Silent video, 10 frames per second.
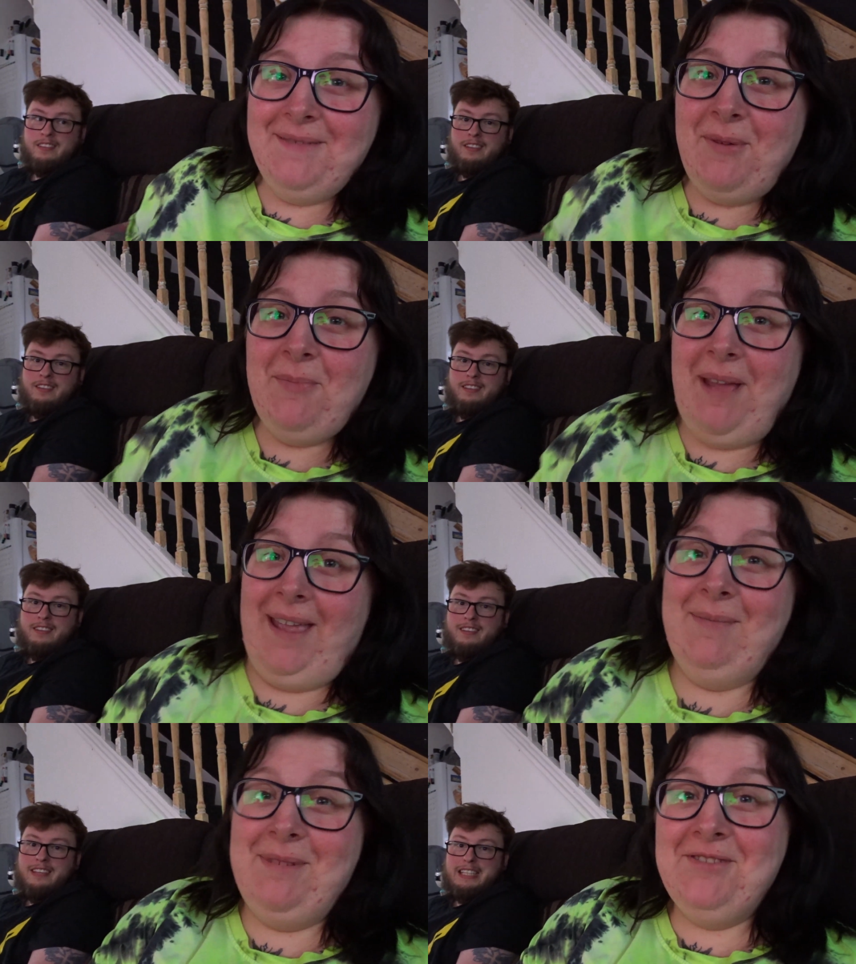Speaker 1: My
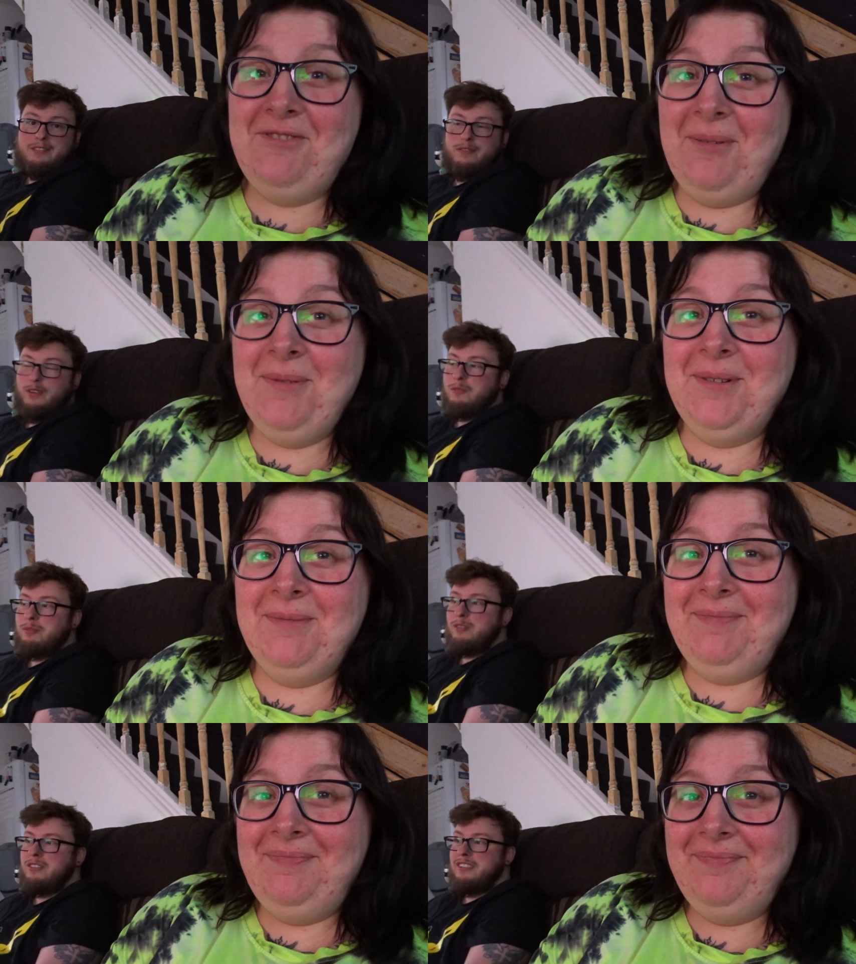baby's it's growing up.
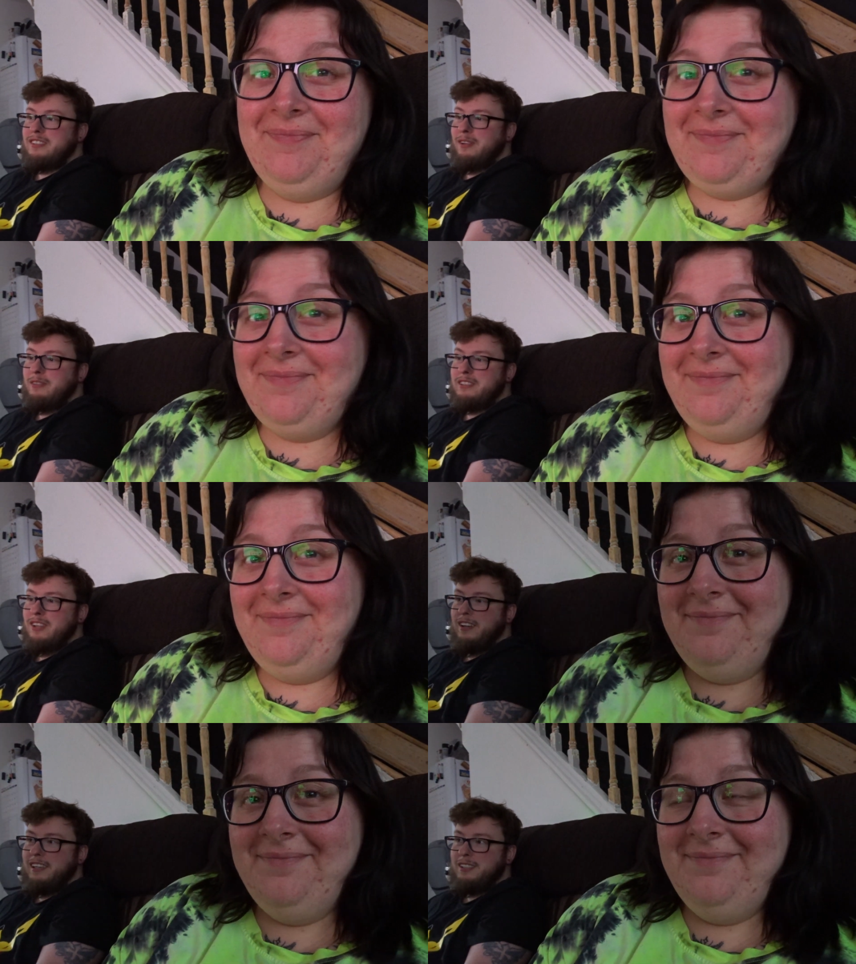because
Speaker 2: he's slowly
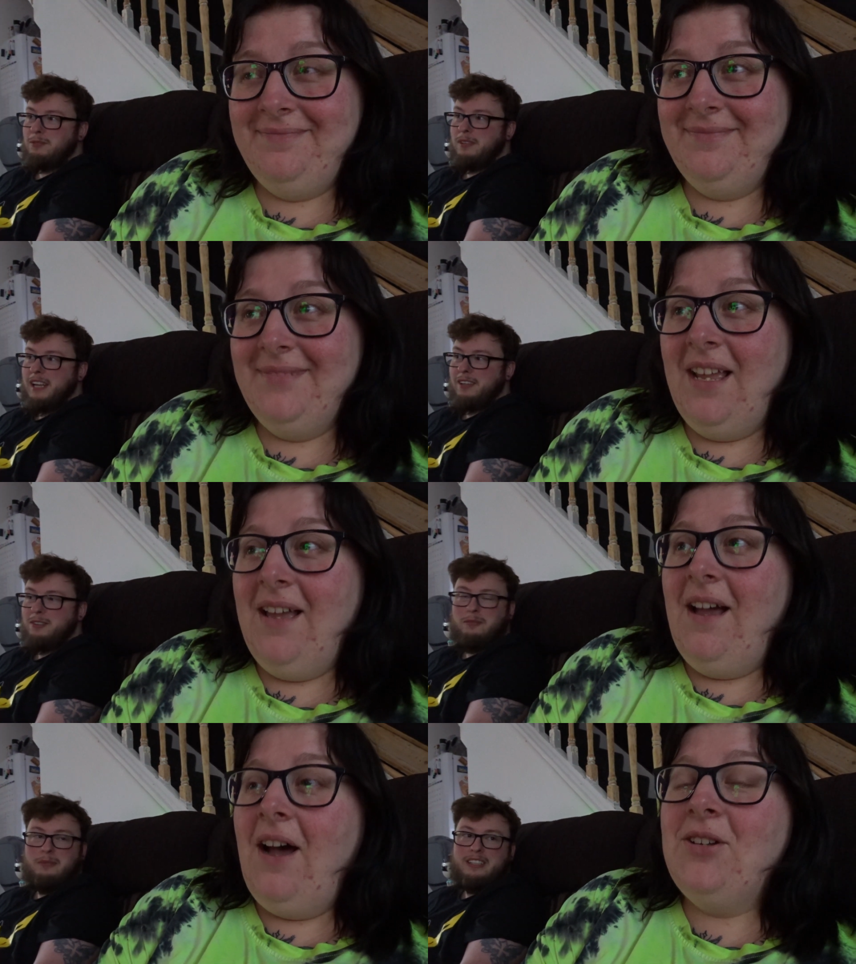turning into an
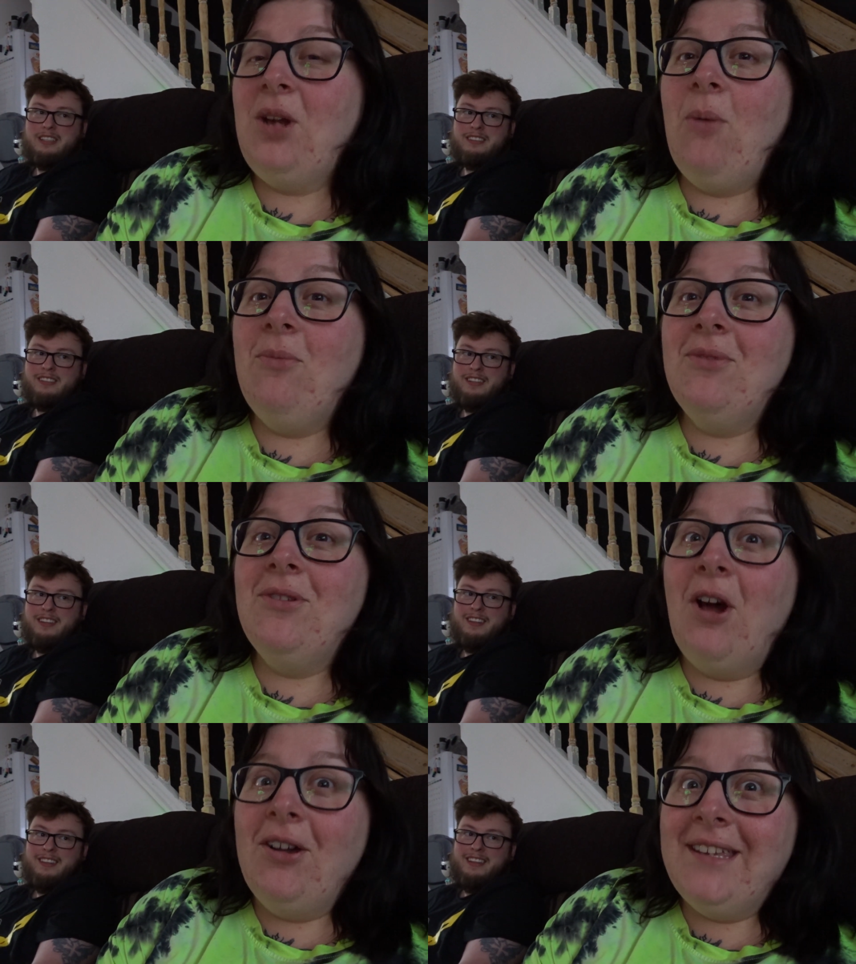adult. I don't
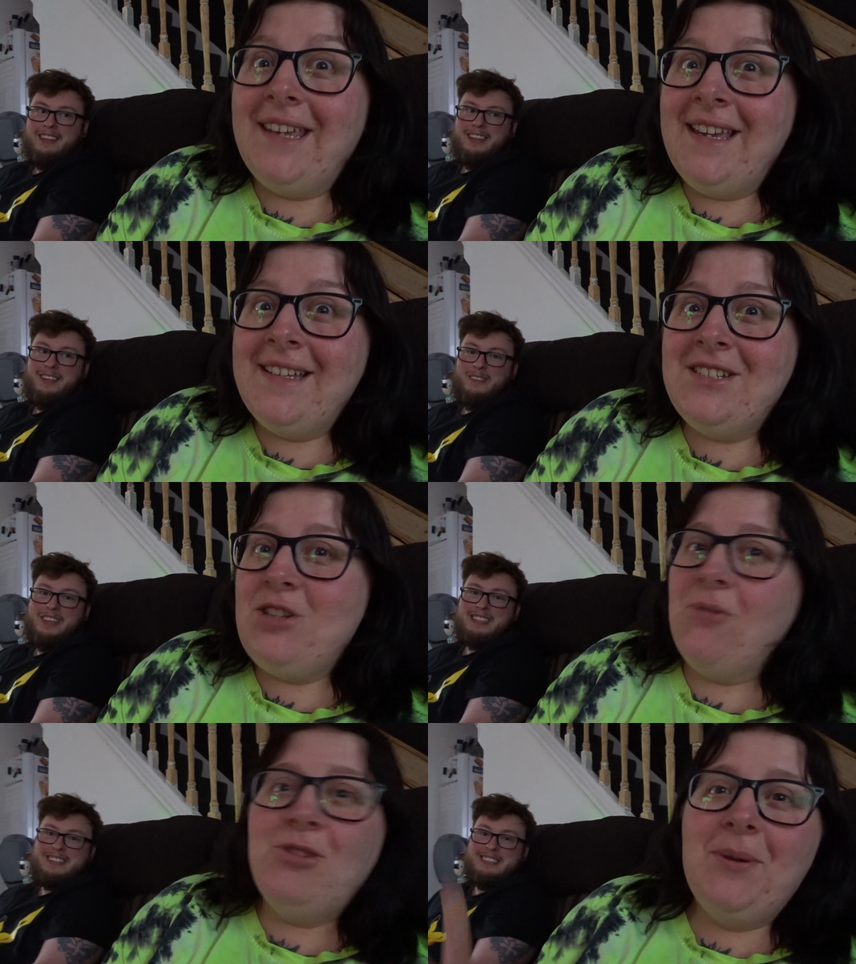
Speaker 1: like it.
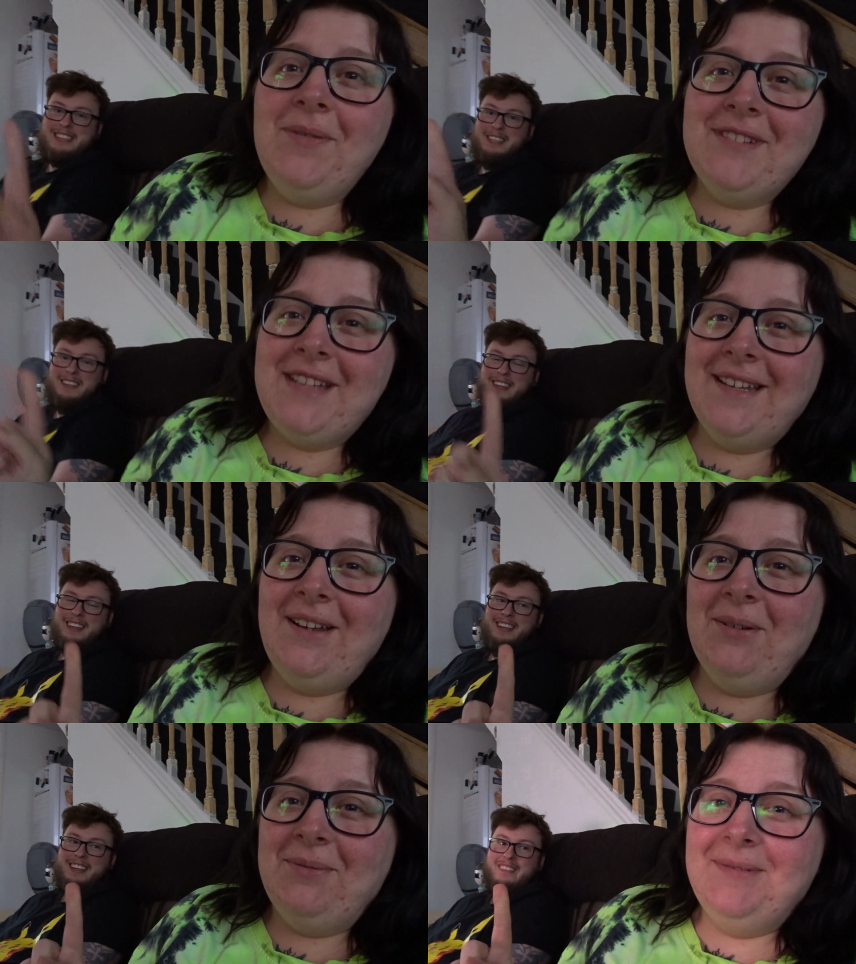Don't you even say
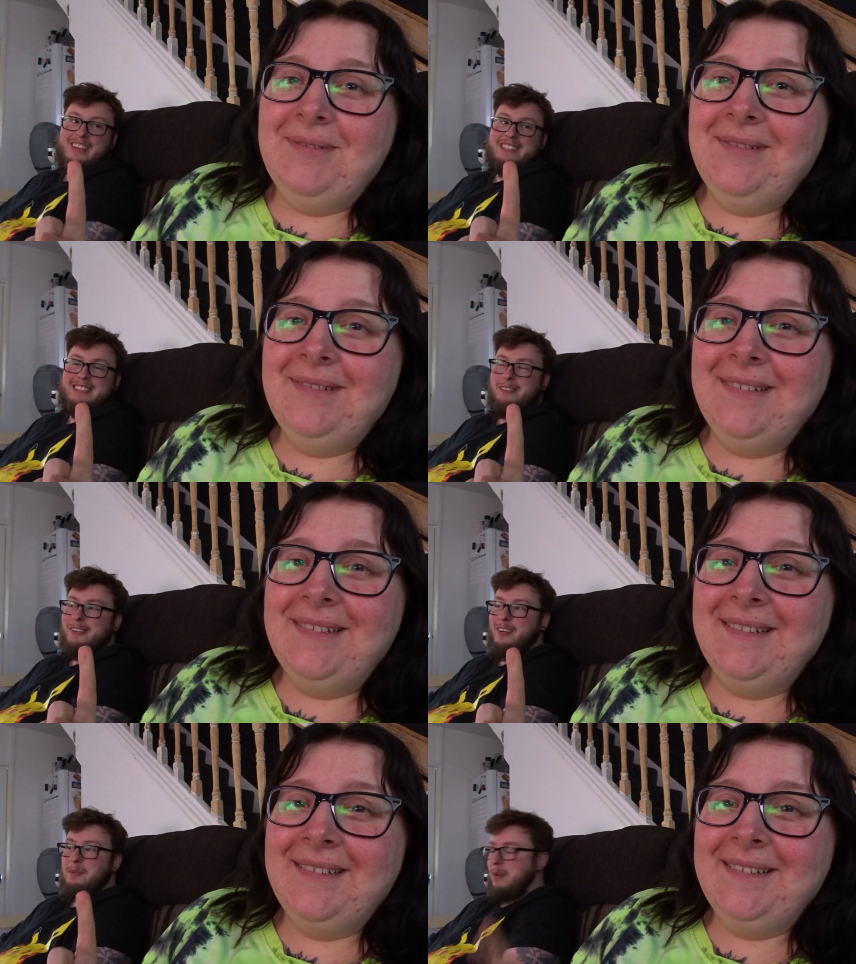no.
Speaker 2: We get to see what
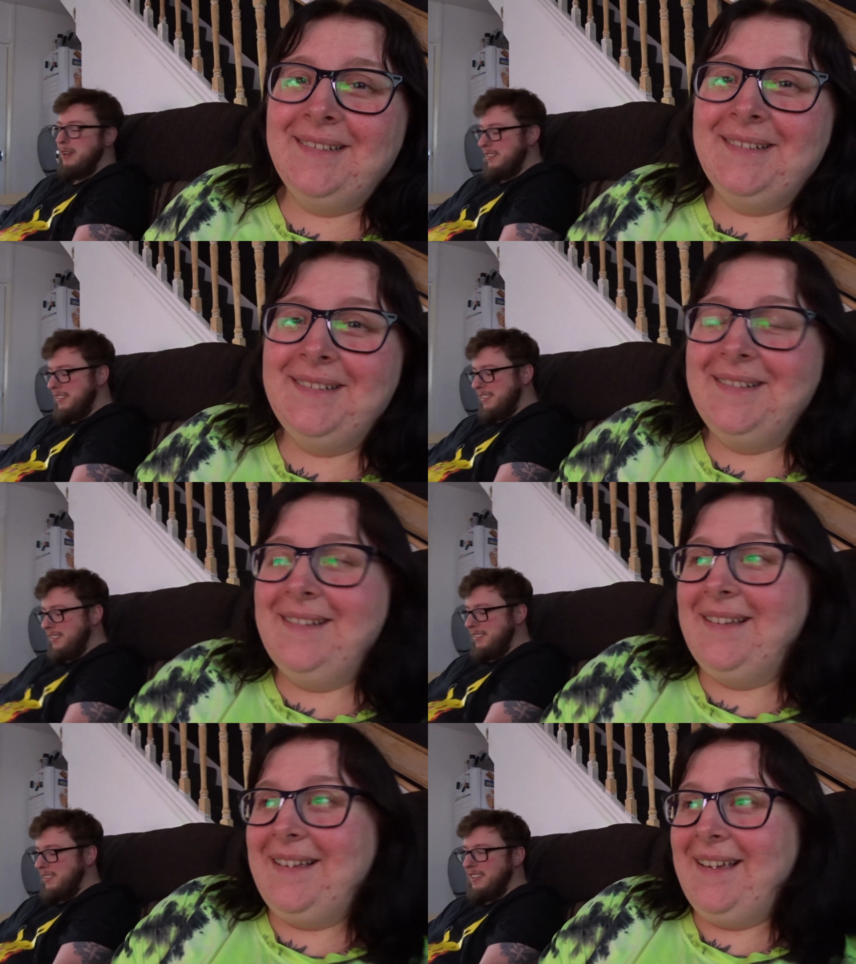kind of person he's
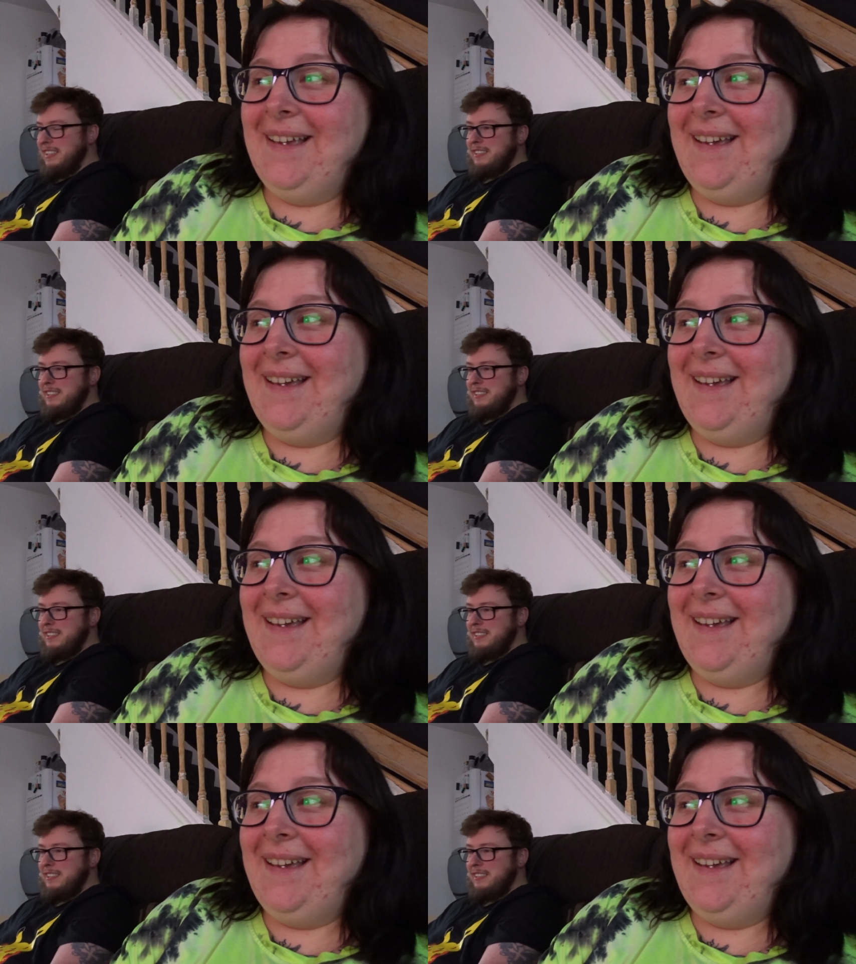going to turn